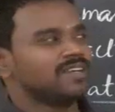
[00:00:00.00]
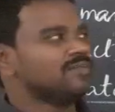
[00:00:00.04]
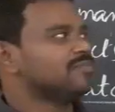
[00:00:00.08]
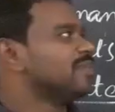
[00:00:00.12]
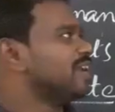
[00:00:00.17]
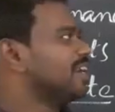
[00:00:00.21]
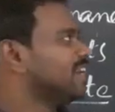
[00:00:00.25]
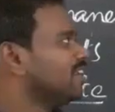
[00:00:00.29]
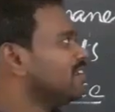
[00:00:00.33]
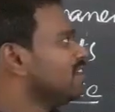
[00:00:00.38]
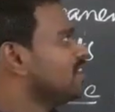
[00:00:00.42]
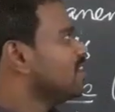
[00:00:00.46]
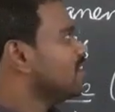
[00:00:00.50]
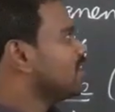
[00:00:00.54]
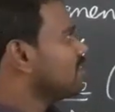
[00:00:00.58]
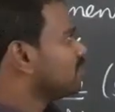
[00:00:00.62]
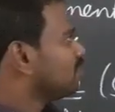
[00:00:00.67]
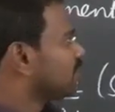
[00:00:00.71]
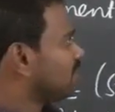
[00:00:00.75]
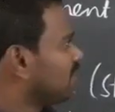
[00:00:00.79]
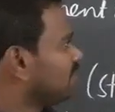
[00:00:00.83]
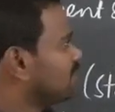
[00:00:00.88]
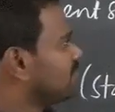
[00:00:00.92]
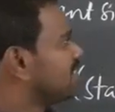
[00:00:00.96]
Monday,
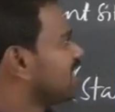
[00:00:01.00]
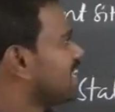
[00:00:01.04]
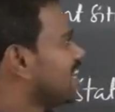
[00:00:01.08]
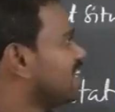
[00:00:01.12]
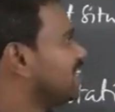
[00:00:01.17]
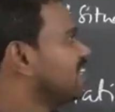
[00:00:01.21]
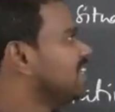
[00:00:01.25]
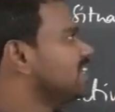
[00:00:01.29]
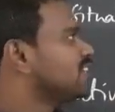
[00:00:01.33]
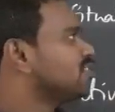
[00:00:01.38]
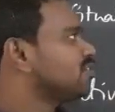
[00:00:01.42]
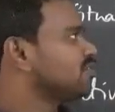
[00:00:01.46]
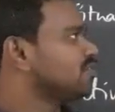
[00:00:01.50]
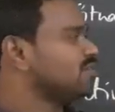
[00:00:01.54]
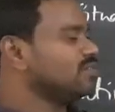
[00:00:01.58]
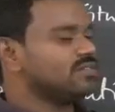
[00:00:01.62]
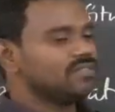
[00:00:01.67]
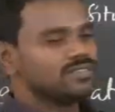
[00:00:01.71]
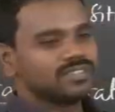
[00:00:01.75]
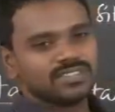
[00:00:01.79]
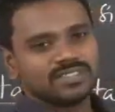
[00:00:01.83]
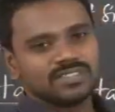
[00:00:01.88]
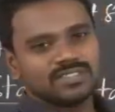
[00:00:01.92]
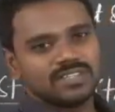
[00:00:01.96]
from Sunday
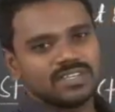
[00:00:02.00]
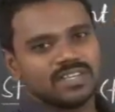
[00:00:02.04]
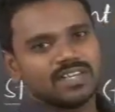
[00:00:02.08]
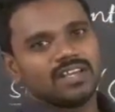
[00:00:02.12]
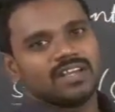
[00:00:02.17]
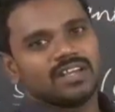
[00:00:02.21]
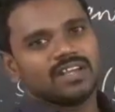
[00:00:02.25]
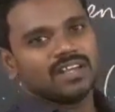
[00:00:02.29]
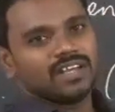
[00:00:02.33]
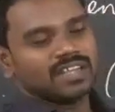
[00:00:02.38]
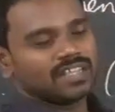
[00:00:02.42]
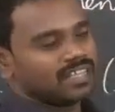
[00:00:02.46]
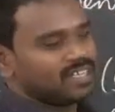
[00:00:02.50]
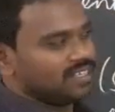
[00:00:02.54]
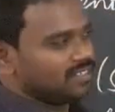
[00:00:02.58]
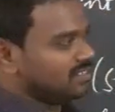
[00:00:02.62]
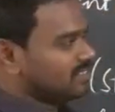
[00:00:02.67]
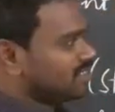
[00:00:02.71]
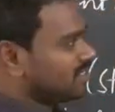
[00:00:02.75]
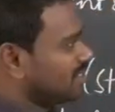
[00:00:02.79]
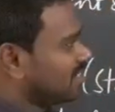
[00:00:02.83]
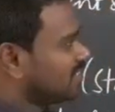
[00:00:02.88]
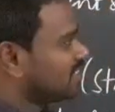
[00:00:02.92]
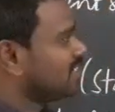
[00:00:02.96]
to again
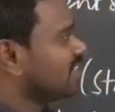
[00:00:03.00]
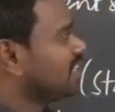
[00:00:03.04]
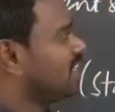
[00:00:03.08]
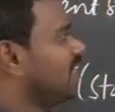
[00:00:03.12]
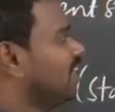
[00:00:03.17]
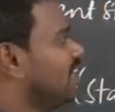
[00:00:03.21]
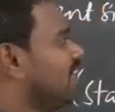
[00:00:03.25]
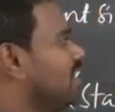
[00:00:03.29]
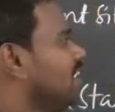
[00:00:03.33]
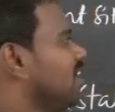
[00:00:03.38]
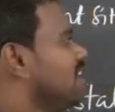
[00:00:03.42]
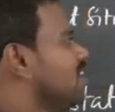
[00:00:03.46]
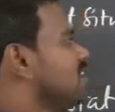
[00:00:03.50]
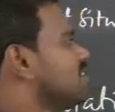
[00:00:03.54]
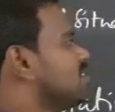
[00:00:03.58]
Saturday.